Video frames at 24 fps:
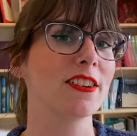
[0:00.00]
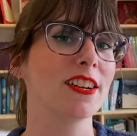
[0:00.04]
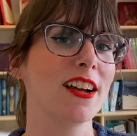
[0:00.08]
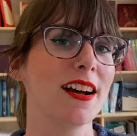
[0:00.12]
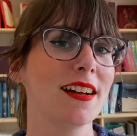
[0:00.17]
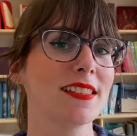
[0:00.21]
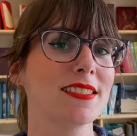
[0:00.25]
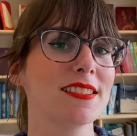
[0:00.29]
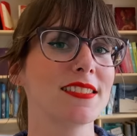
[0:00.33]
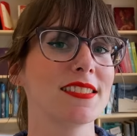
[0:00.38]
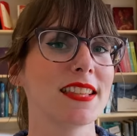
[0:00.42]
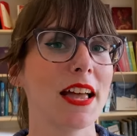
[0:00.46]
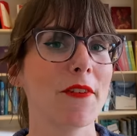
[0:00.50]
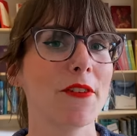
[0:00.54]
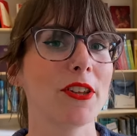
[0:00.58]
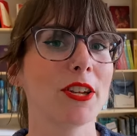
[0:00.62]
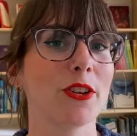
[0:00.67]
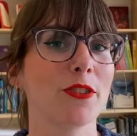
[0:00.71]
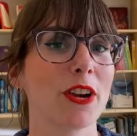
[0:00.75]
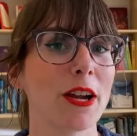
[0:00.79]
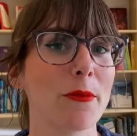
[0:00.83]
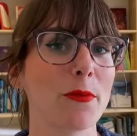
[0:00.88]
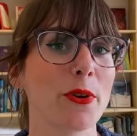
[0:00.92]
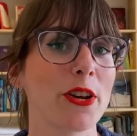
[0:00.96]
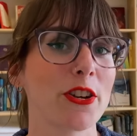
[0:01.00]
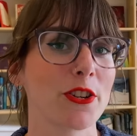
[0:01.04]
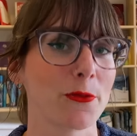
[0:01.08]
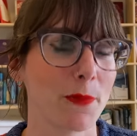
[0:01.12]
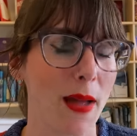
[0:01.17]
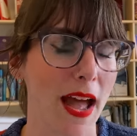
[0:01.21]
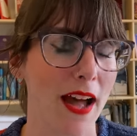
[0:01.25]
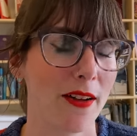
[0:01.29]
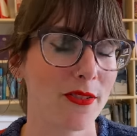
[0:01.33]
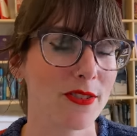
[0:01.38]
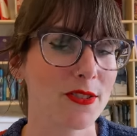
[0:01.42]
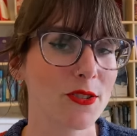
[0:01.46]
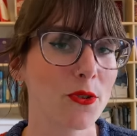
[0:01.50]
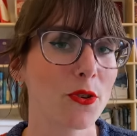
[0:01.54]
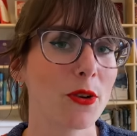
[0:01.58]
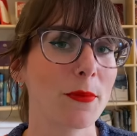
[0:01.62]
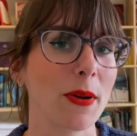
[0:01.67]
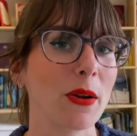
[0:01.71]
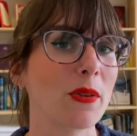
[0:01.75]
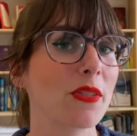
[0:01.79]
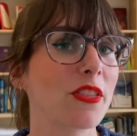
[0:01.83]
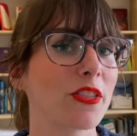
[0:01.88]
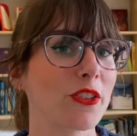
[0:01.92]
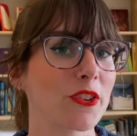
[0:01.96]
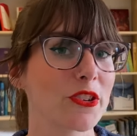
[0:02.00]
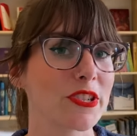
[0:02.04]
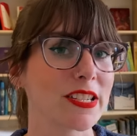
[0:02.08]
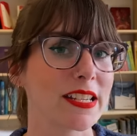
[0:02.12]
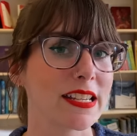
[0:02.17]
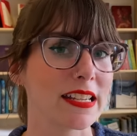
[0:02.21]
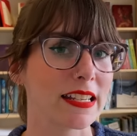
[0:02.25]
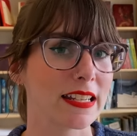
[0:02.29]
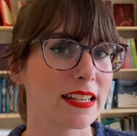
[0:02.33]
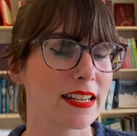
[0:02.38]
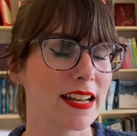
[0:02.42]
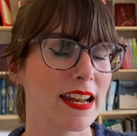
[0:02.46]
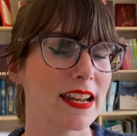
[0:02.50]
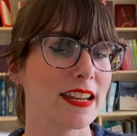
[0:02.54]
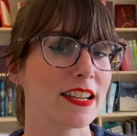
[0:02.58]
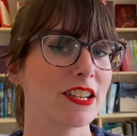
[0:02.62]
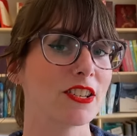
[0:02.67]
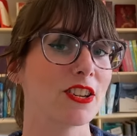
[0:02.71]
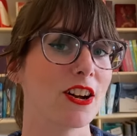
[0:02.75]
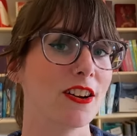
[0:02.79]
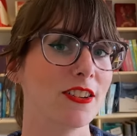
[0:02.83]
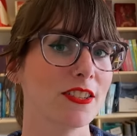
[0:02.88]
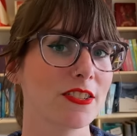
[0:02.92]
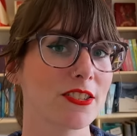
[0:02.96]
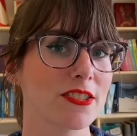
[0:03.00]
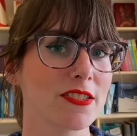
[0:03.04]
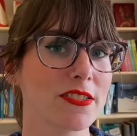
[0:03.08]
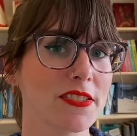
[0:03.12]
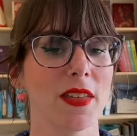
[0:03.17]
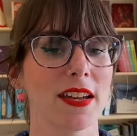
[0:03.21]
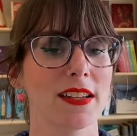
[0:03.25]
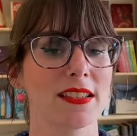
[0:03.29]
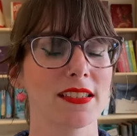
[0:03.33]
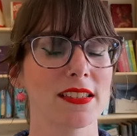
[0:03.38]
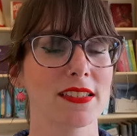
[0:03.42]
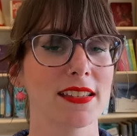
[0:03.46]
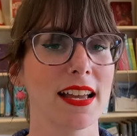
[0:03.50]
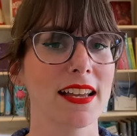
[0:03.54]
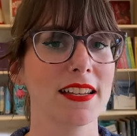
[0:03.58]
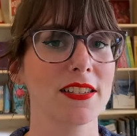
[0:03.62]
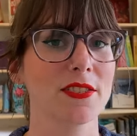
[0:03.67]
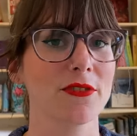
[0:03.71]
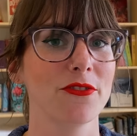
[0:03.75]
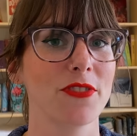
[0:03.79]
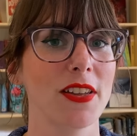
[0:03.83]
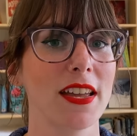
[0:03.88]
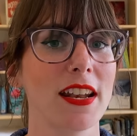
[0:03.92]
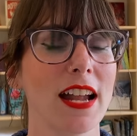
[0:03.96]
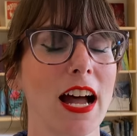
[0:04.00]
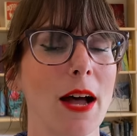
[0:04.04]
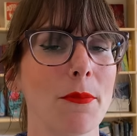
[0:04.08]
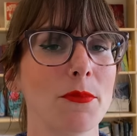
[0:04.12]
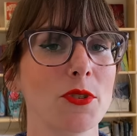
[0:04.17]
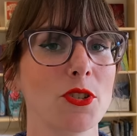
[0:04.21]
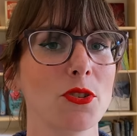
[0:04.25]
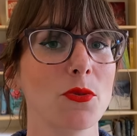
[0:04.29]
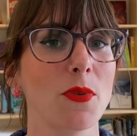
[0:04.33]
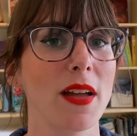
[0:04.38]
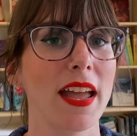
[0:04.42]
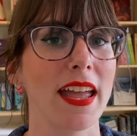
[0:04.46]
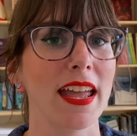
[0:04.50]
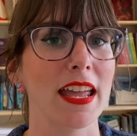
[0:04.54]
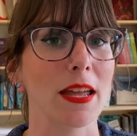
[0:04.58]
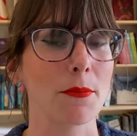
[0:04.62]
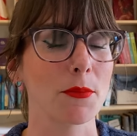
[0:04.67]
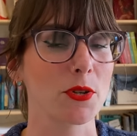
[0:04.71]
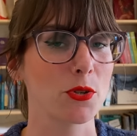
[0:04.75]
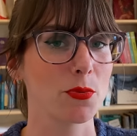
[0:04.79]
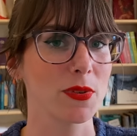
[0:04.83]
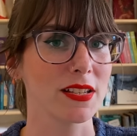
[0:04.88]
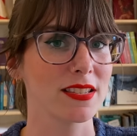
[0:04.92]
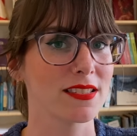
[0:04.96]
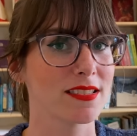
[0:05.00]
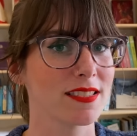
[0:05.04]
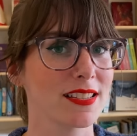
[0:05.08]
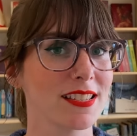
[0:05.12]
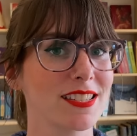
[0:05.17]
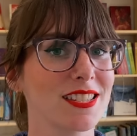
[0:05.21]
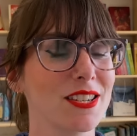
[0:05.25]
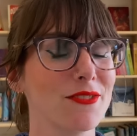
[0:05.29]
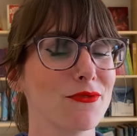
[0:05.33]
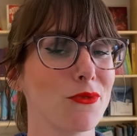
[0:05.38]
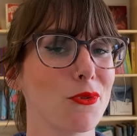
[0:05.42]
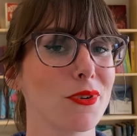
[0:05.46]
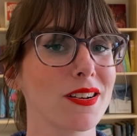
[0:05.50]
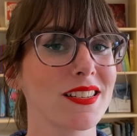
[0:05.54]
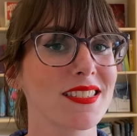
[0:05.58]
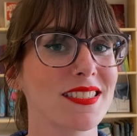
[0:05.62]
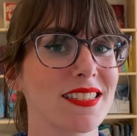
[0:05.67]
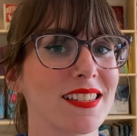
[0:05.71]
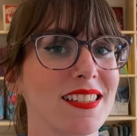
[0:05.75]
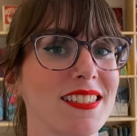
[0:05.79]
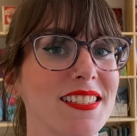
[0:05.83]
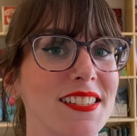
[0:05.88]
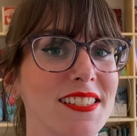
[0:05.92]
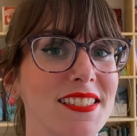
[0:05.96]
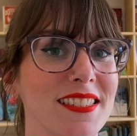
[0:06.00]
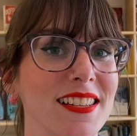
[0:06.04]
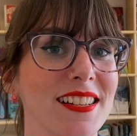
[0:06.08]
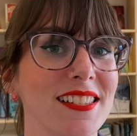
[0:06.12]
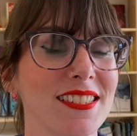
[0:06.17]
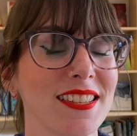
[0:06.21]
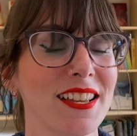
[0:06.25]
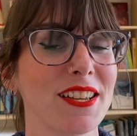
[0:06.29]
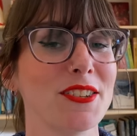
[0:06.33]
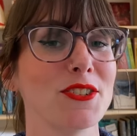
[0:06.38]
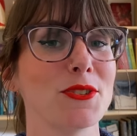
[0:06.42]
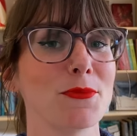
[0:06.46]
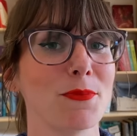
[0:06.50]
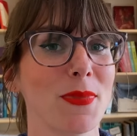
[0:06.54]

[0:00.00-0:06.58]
costs seven Great British pounds or about 13 Canadian dollars. And it's designed to fit up to a between 64 to 66 inch